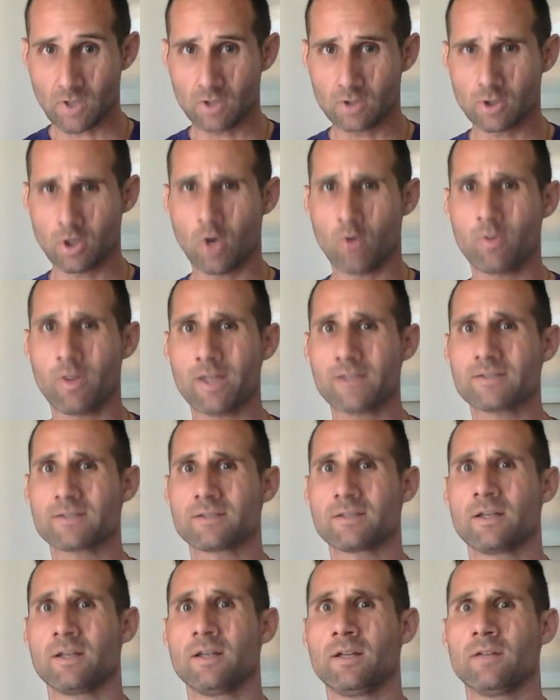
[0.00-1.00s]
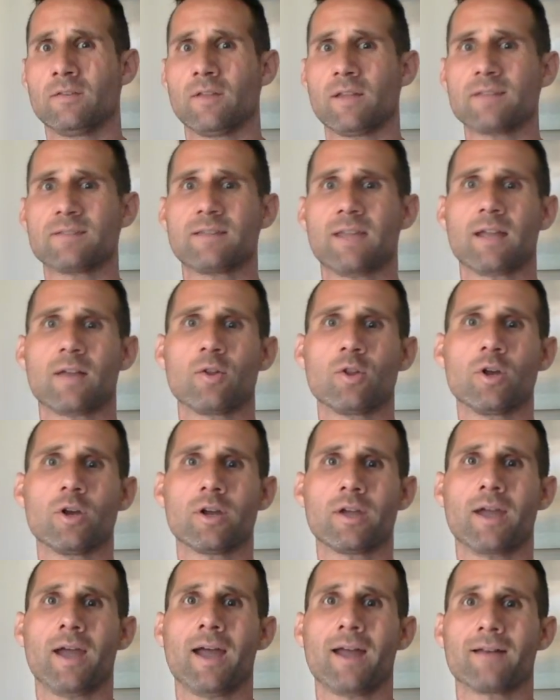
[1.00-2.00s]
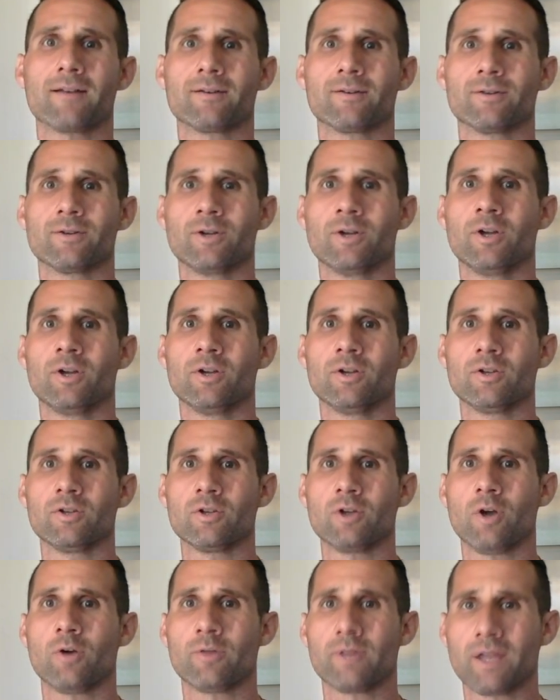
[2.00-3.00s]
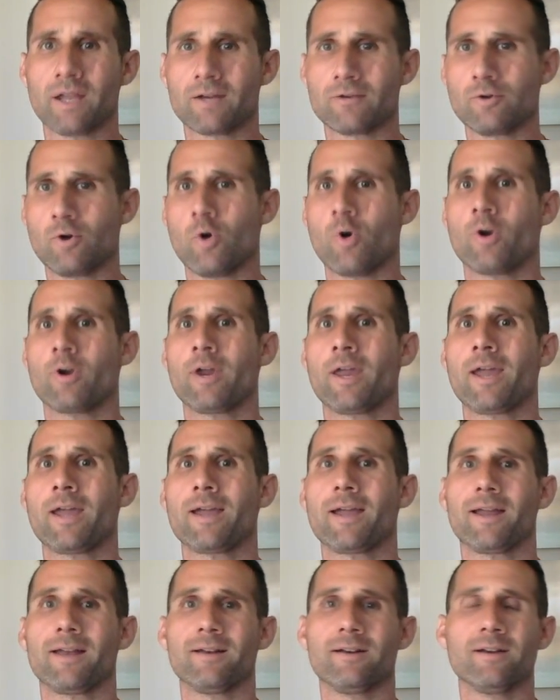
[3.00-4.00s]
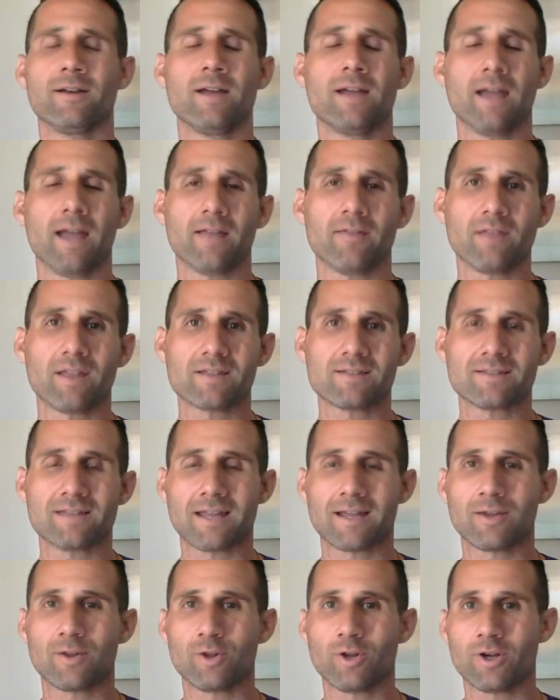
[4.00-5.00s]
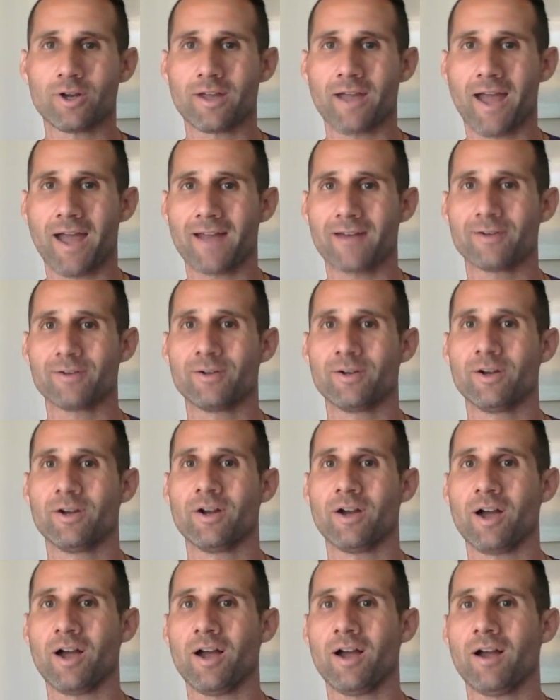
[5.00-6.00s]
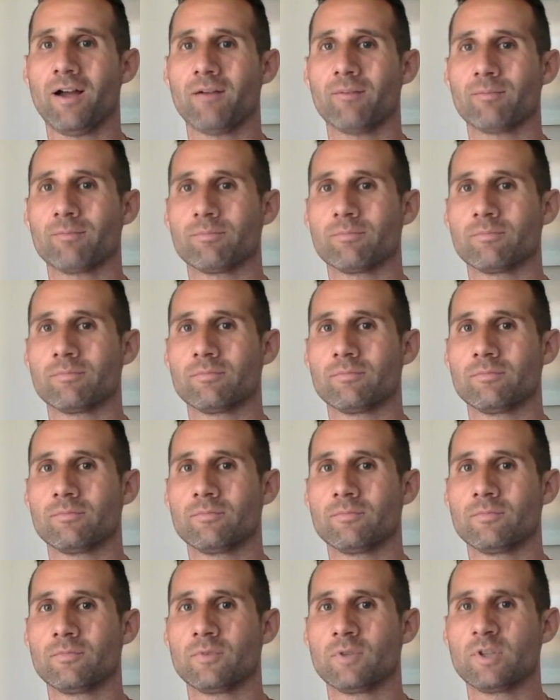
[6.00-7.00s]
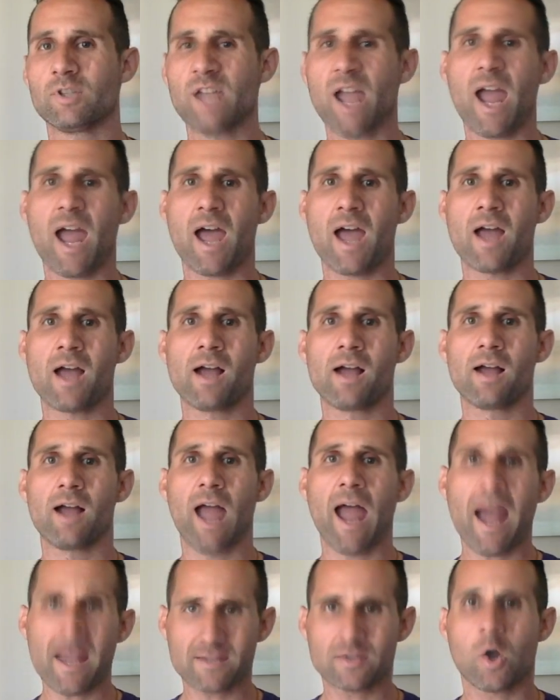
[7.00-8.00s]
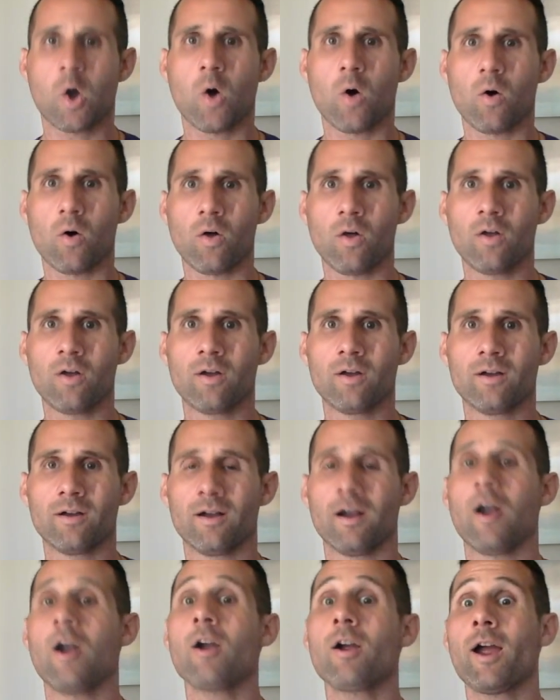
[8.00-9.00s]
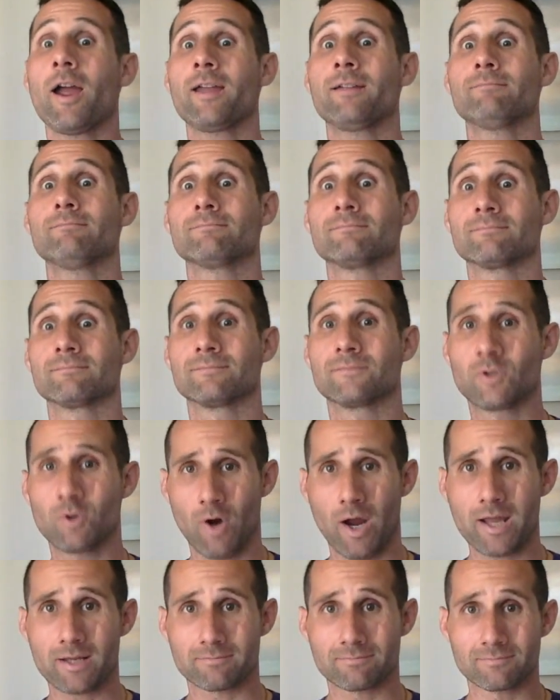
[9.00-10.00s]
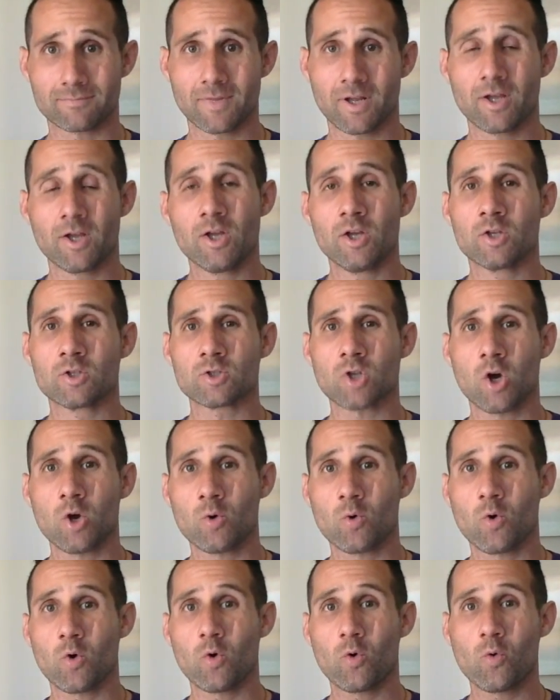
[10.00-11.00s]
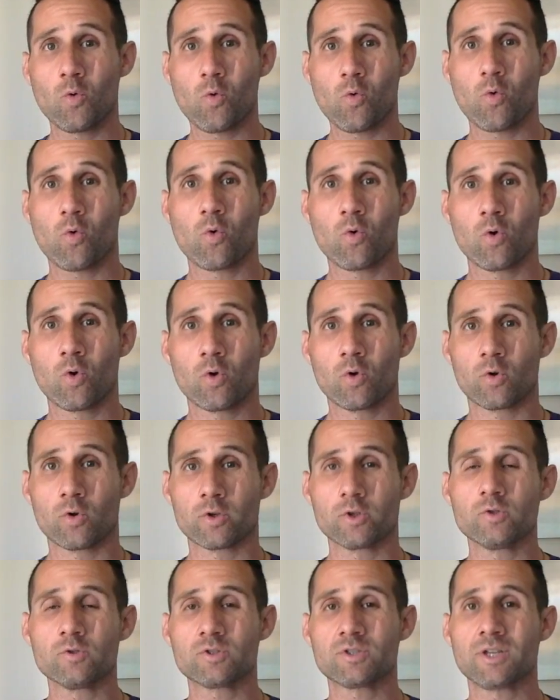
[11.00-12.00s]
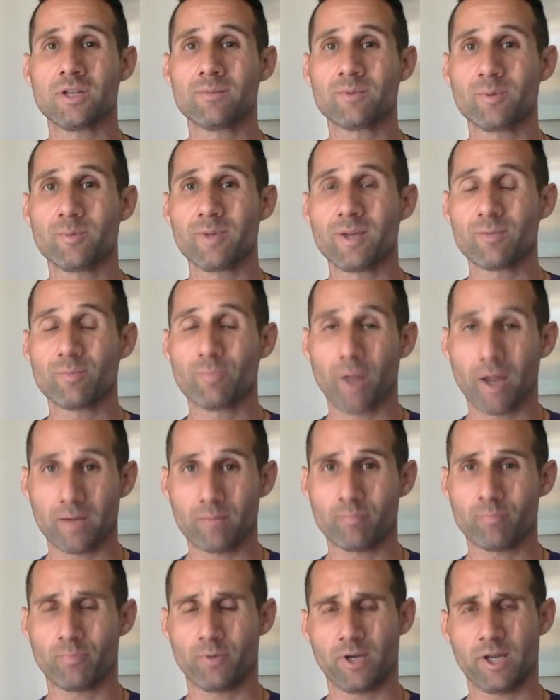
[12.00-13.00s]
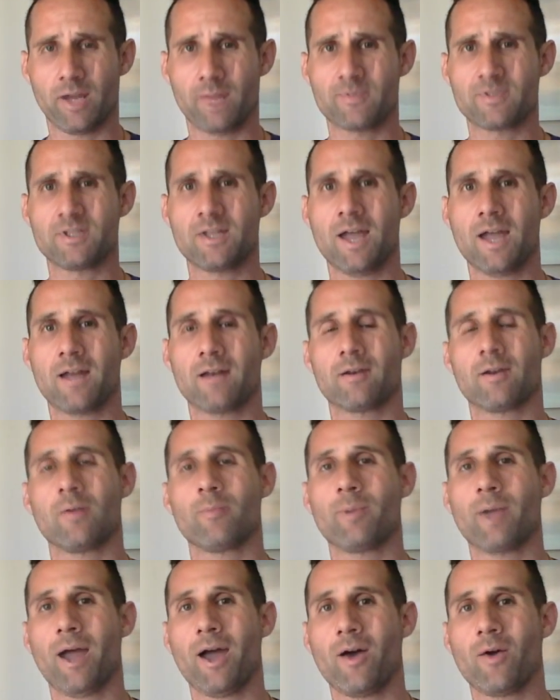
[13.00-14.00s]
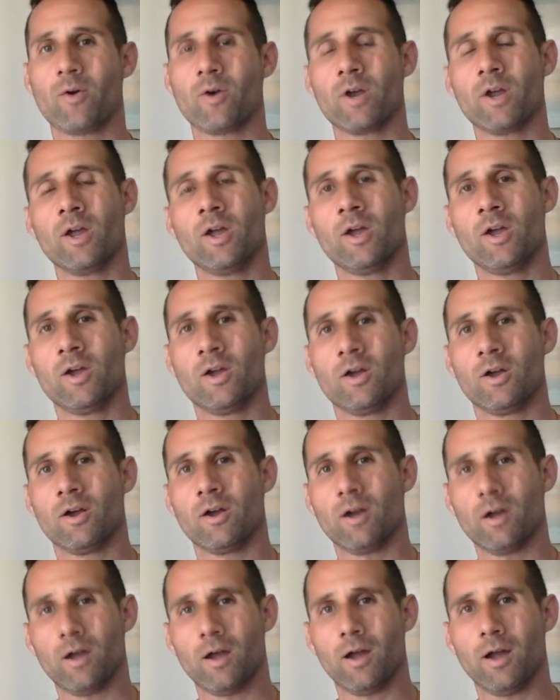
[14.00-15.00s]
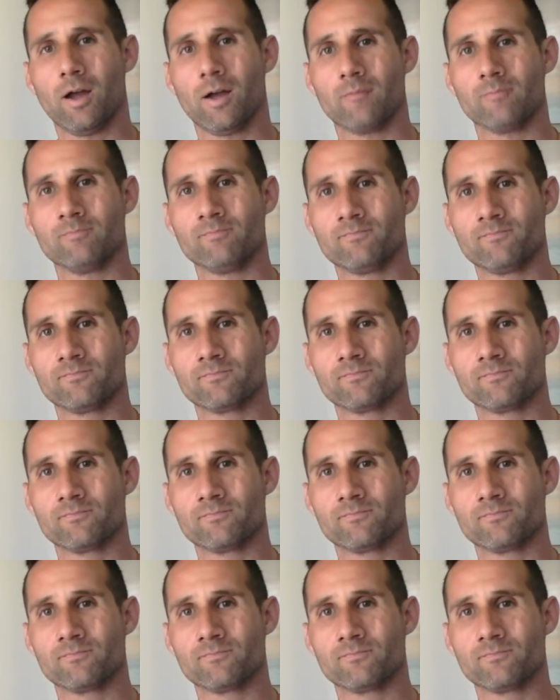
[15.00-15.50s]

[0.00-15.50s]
you know, let's let's take a look at you know the ignoring and and let's take a look at uh, yeah asshole all right great so you seem to be like pretty upset about um,